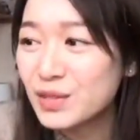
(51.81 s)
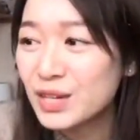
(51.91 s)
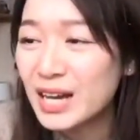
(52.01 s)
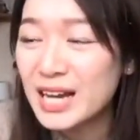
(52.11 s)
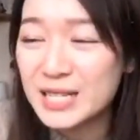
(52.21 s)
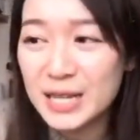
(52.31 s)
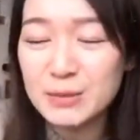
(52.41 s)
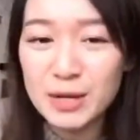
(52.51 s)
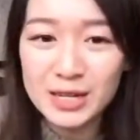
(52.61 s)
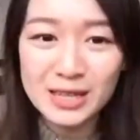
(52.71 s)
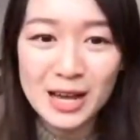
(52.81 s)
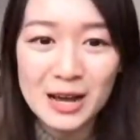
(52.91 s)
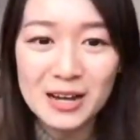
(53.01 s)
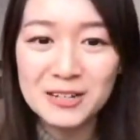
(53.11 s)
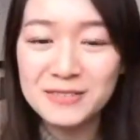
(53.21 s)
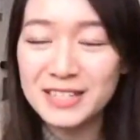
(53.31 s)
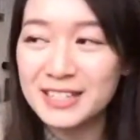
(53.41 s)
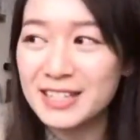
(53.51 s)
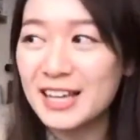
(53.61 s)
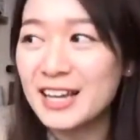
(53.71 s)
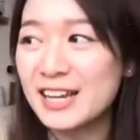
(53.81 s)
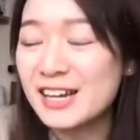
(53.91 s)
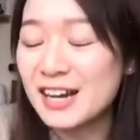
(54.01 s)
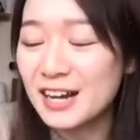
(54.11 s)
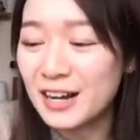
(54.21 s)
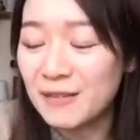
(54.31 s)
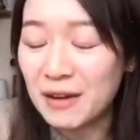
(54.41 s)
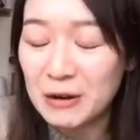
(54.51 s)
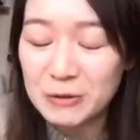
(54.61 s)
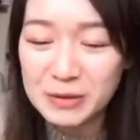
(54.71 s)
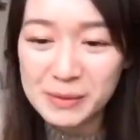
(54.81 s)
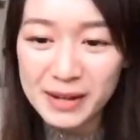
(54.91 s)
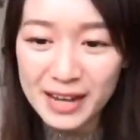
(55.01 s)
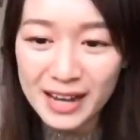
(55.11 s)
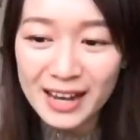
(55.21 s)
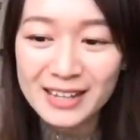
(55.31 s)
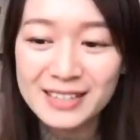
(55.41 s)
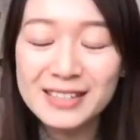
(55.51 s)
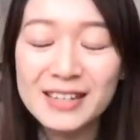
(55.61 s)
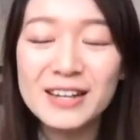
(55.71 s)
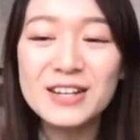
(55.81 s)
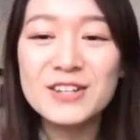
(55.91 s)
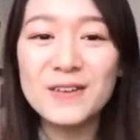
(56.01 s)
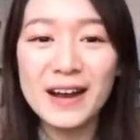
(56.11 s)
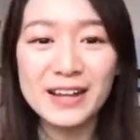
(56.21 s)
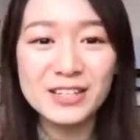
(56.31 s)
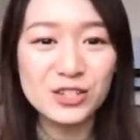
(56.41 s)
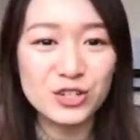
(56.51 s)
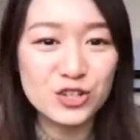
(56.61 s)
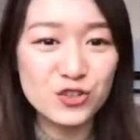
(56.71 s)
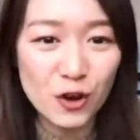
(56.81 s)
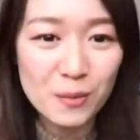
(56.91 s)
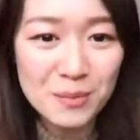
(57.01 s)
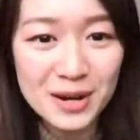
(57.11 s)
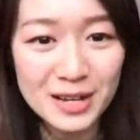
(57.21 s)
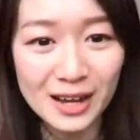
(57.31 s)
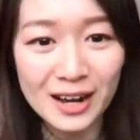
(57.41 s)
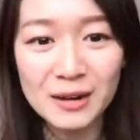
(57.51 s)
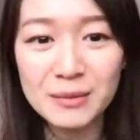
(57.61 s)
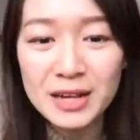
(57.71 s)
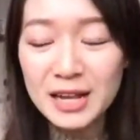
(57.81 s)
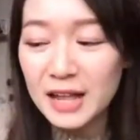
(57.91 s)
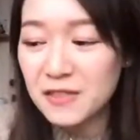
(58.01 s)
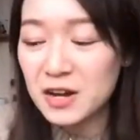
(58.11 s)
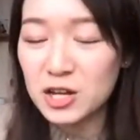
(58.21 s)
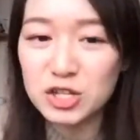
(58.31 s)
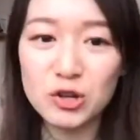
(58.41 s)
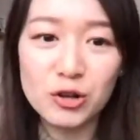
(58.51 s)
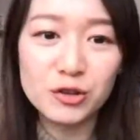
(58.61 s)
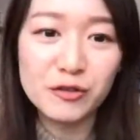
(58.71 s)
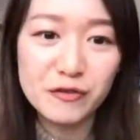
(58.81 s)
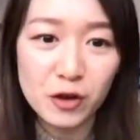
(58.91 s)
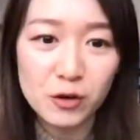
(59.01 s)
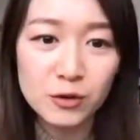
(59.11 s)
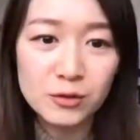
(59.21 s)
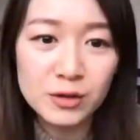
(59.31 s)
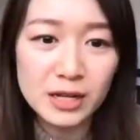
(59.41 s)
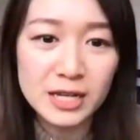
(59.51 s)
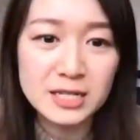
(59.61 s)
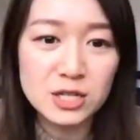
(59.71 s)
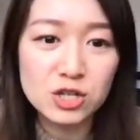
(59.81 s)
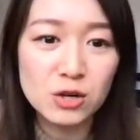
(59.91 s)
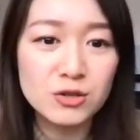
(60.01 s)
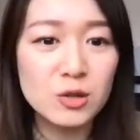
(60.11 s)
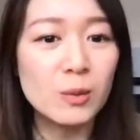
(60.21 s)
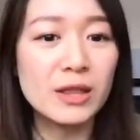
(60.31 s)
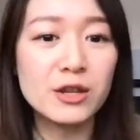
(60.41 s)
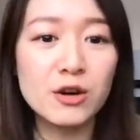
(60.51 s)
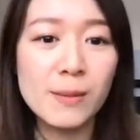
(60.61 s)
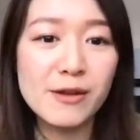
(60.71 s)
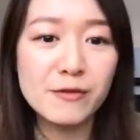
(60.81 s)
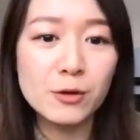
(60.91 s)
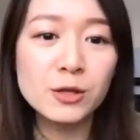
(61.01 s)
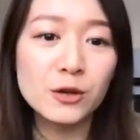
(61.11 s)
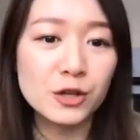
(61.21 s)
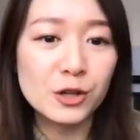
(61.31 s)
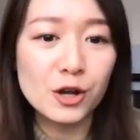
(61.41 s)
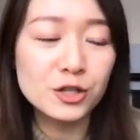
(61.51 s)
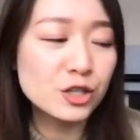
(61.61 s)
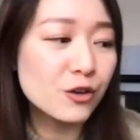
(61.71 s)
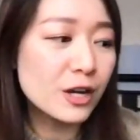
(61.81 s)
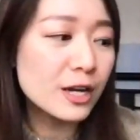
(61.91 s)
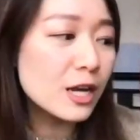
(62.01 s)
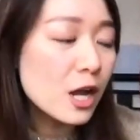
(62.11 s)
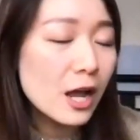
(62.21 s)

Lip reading: I set my alarm and then I opened my eyes trying to stop my alarm. And then I saw on the phone, because it shows the weather on my phone on the lock screen.